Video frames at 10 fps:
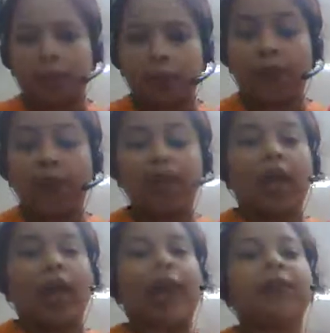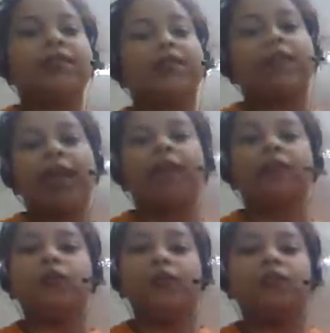way, and
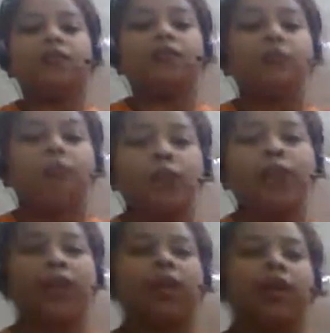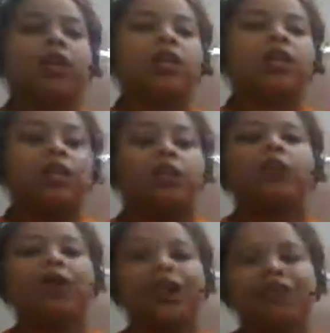again with spring new
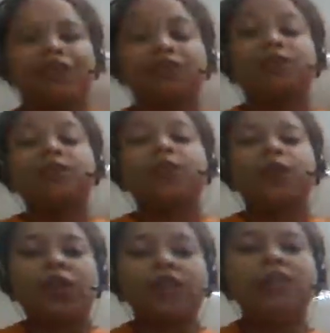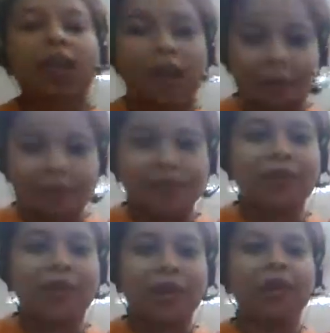life springs up. Okay,